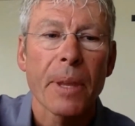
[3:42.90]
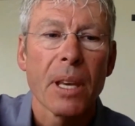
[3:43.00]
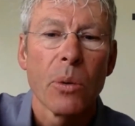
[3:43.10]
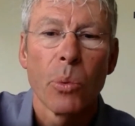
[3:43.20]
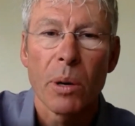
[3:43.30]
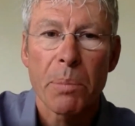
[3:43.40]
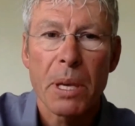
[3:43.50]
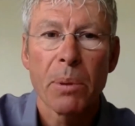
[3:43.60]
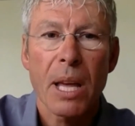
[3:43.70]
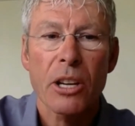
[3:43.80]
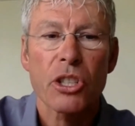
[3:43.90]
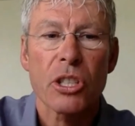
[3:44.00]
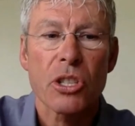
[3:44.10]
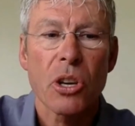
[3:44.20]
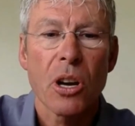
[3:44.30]
what people actually
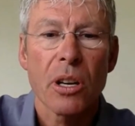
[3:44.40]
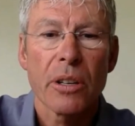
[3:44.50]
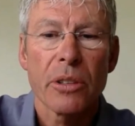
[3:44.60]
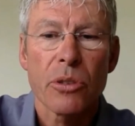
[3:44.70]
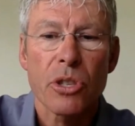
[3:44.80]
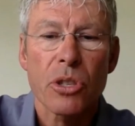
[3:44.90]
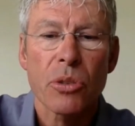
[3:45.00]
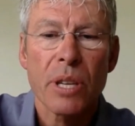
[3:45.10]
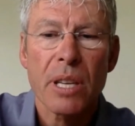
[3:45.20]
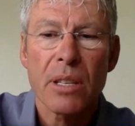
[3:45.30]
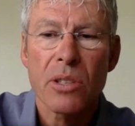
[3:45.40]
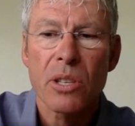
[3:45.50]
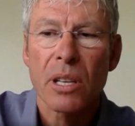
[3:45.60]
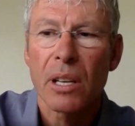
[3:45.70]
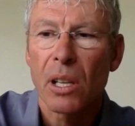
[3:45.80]
saw on their screens.
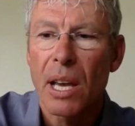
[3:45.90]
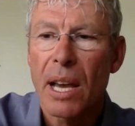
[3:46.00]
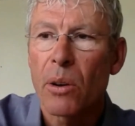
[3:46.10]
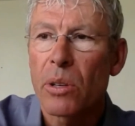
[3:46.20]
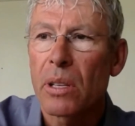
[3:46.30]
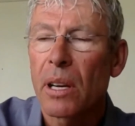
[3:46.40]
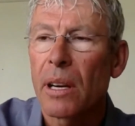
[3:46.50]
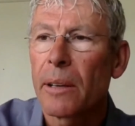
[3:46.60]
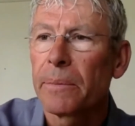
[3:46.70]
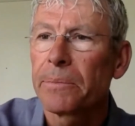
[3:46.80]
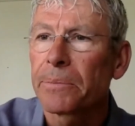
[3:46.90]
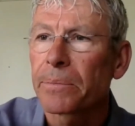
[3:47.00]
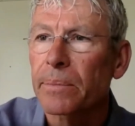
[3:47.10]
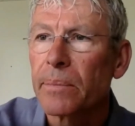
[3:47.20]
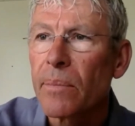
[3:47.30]
It allowed
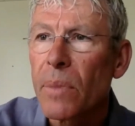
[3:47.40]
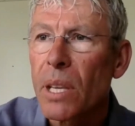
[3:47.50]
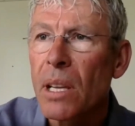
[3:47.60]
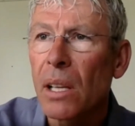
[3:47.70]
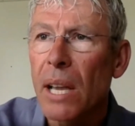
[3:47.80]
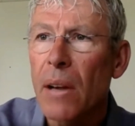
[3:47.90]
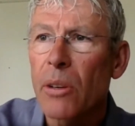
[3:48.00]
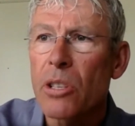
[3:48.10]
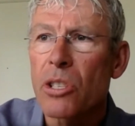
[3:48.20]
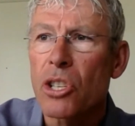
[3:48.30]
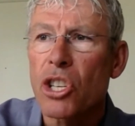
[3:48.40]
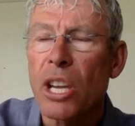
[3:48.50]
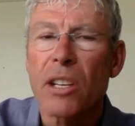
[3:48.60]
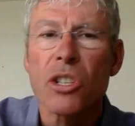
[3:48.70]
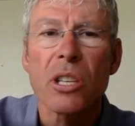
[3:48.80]
us to
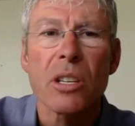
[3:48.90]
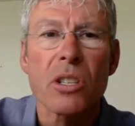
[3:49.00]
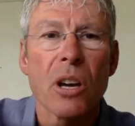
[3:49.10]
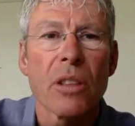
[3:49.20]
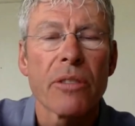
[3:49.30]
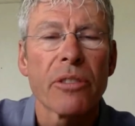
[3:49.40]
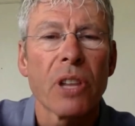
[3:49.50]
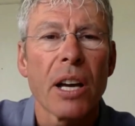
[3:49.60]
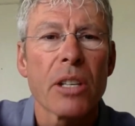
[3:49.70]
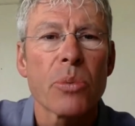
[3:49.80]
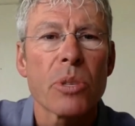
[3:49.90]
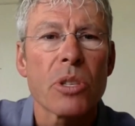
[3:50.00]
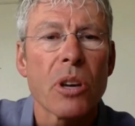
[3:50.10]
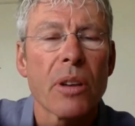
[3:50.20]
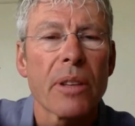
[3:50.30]
change things on the fly as we
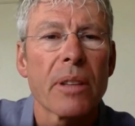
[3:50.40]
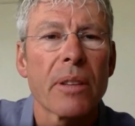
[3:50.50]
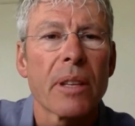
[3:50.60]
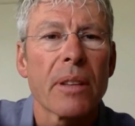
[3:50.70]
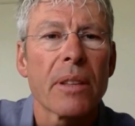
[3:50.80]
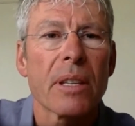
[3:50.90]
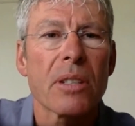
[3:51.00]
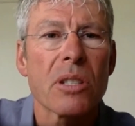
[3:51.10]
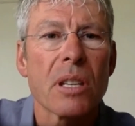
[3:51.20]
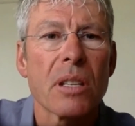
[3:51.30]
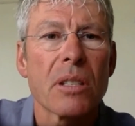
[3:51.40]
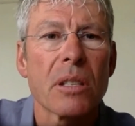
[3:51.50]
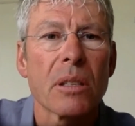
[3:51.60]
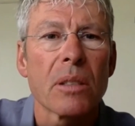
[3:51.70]
saw that things needed to